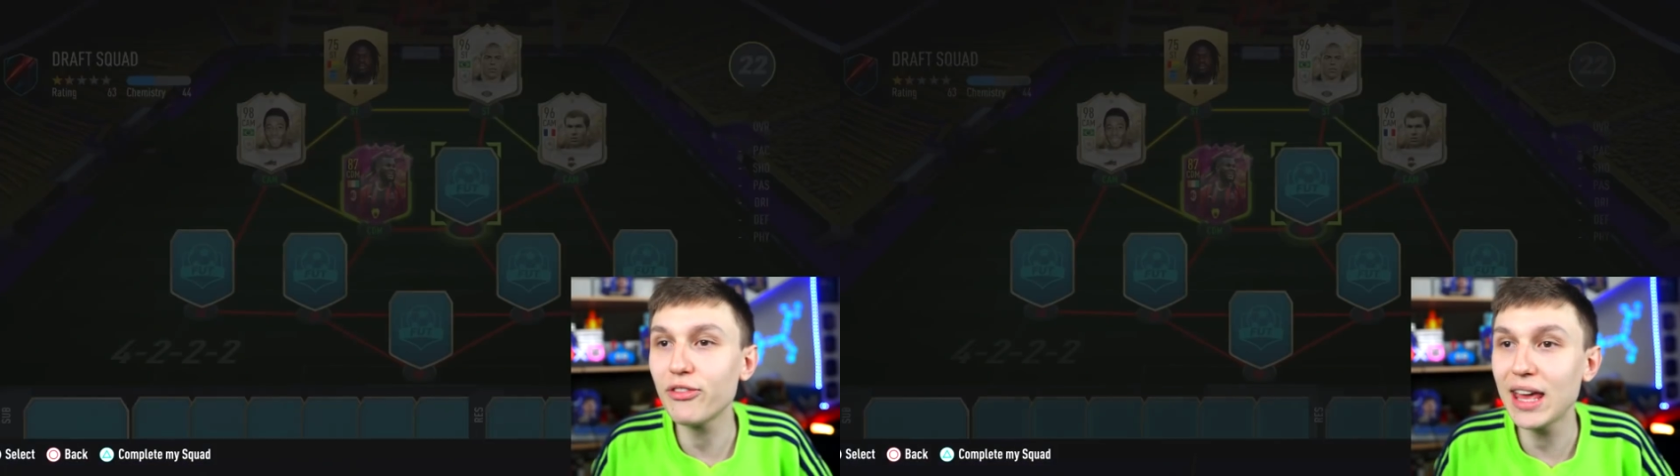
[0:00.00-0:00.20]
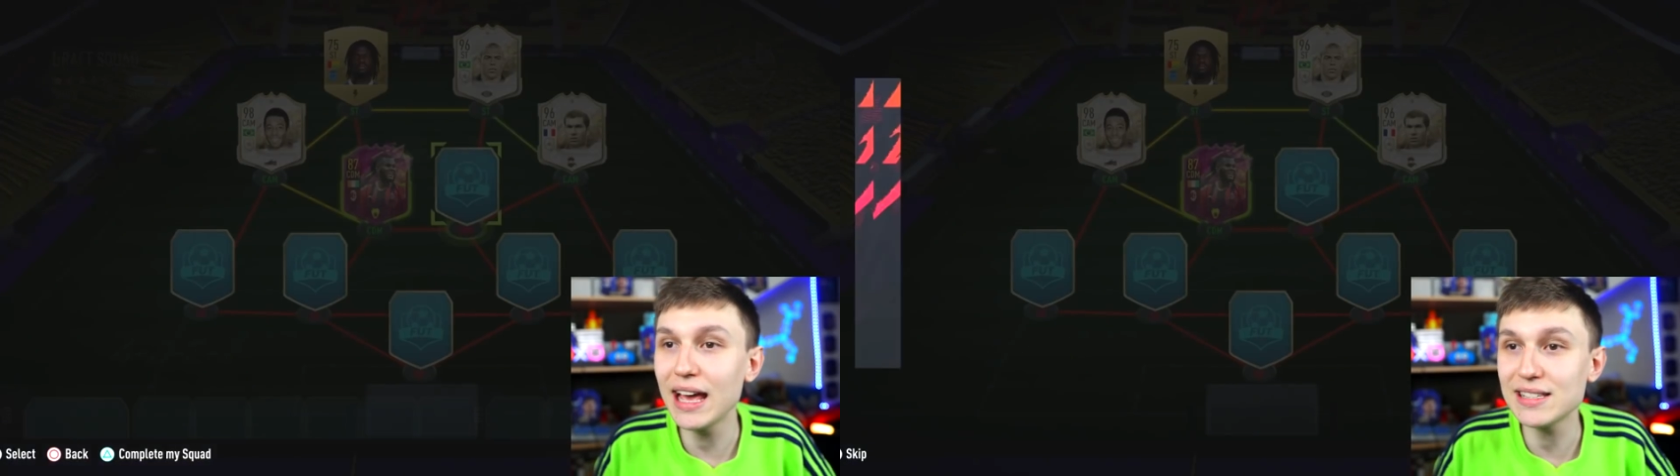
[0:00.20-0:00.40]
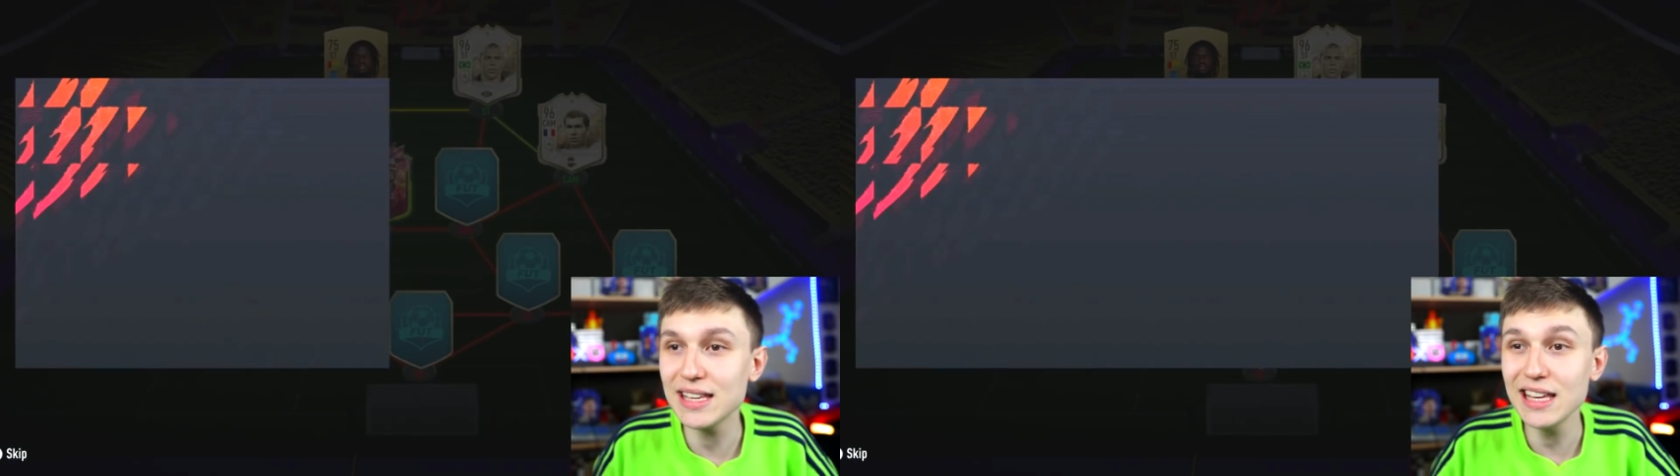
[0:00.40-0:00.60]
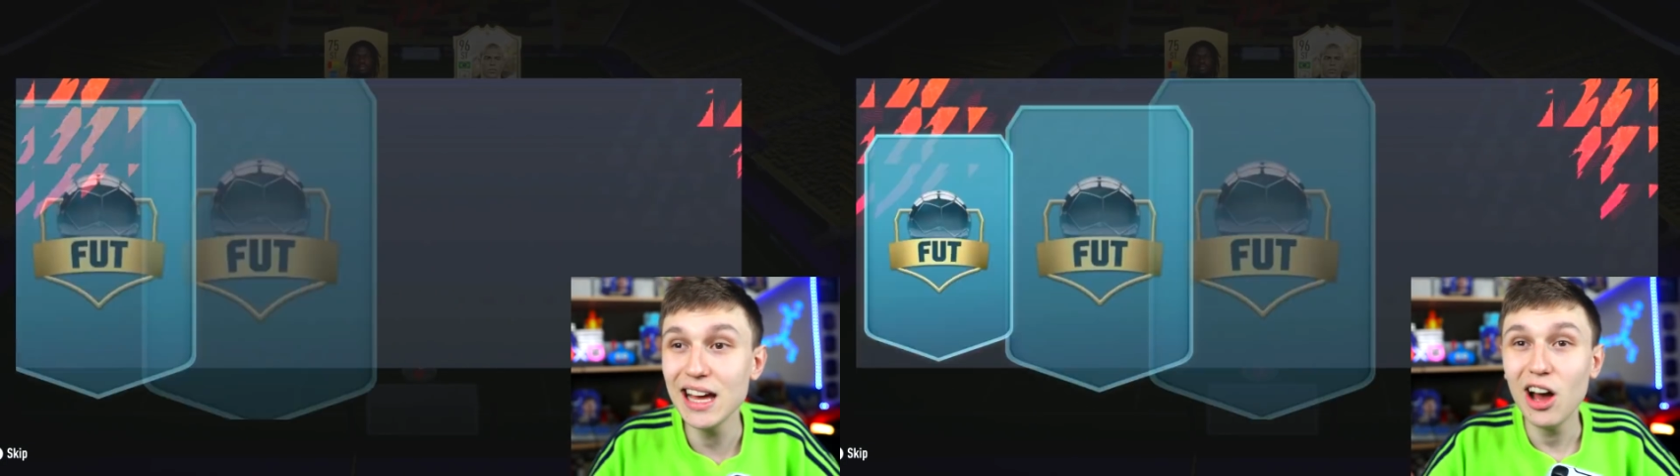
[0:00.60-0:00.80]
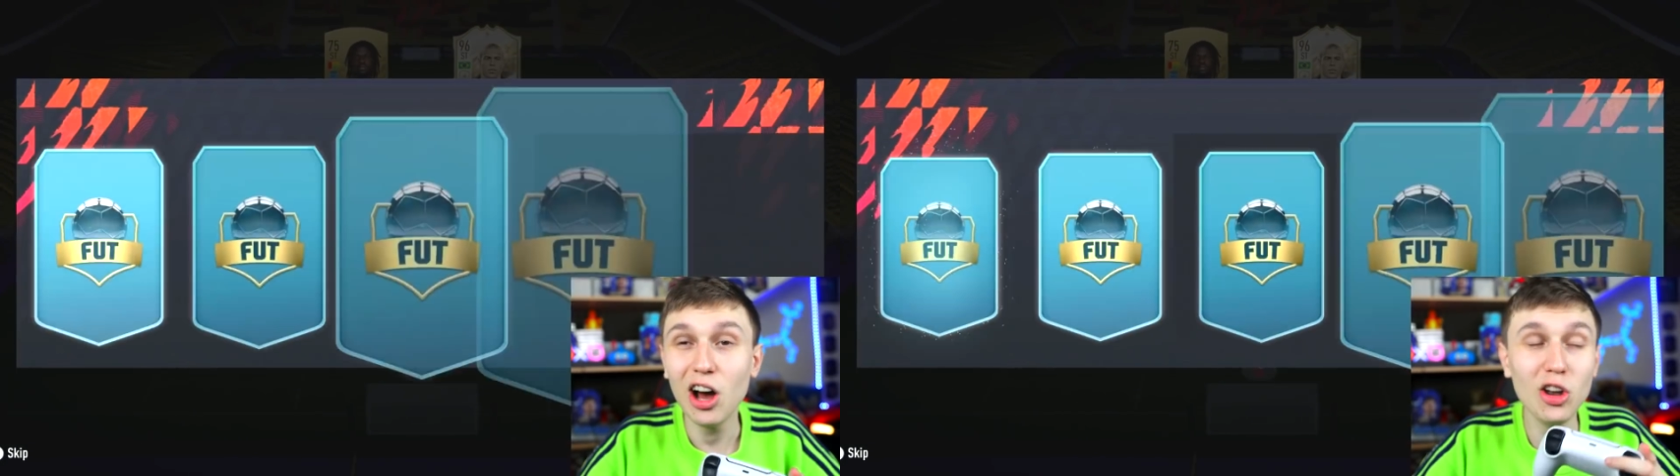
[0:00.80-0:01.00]
Kessie.
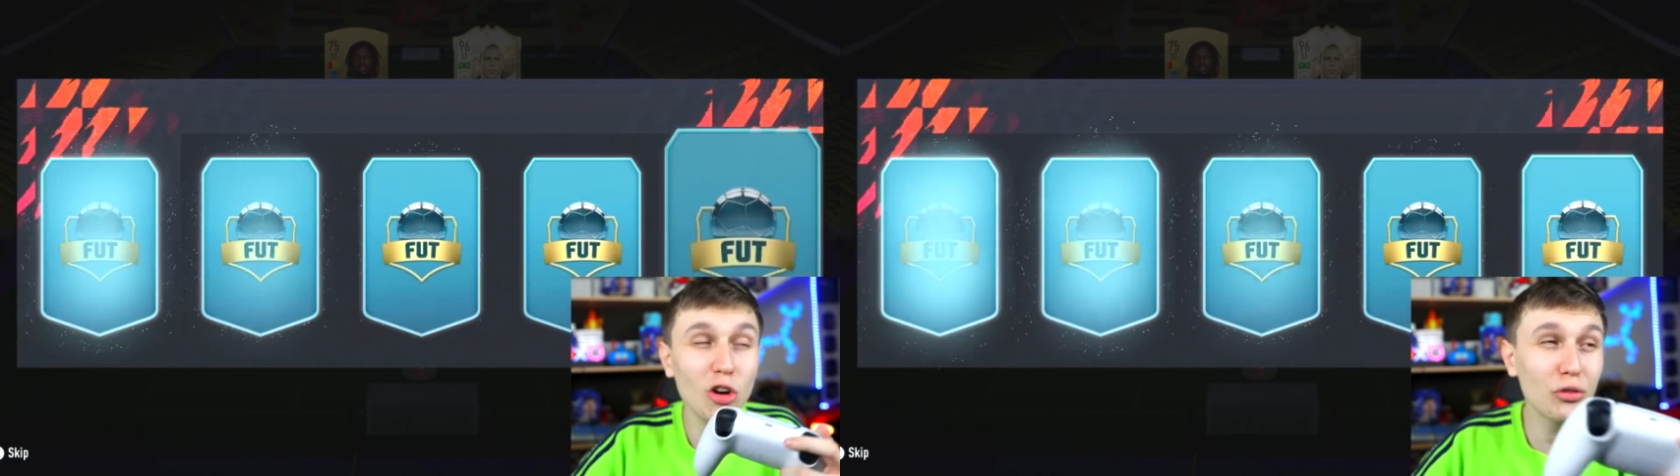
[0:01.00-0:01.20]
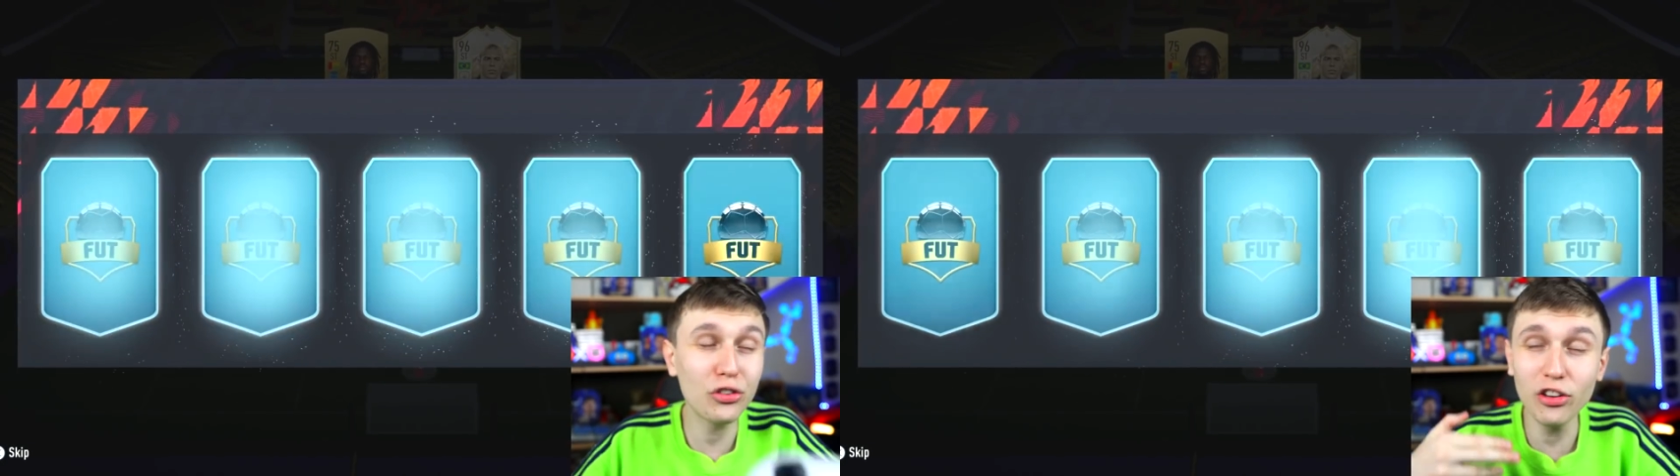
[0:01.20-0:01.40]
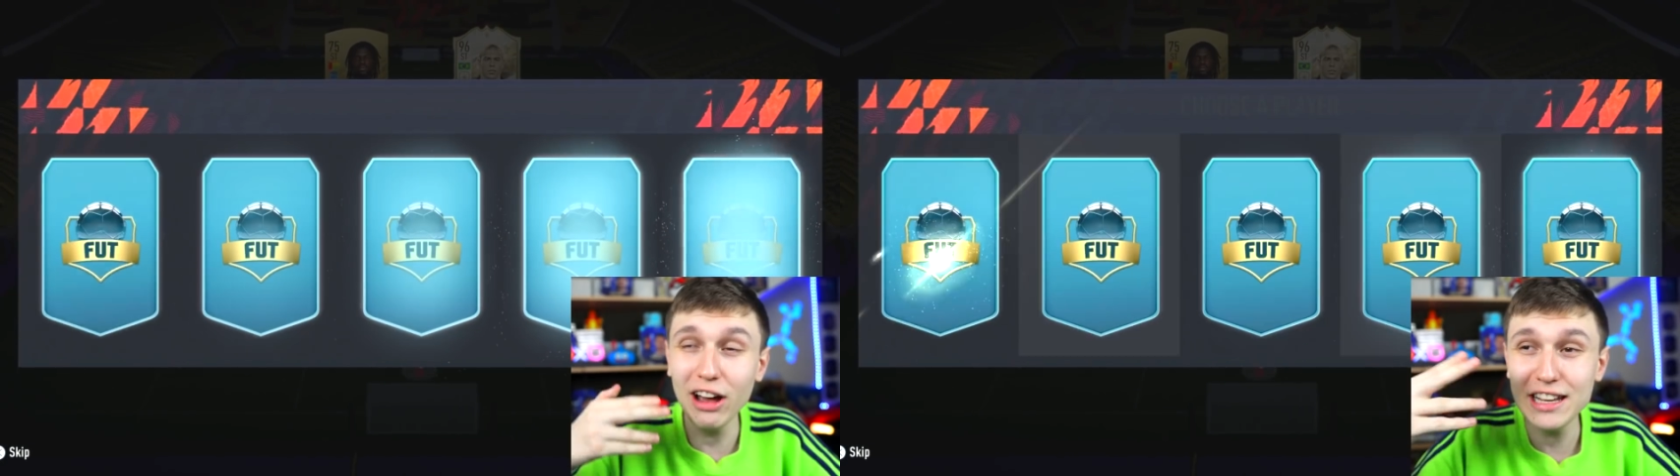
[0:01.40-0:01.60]
Alongside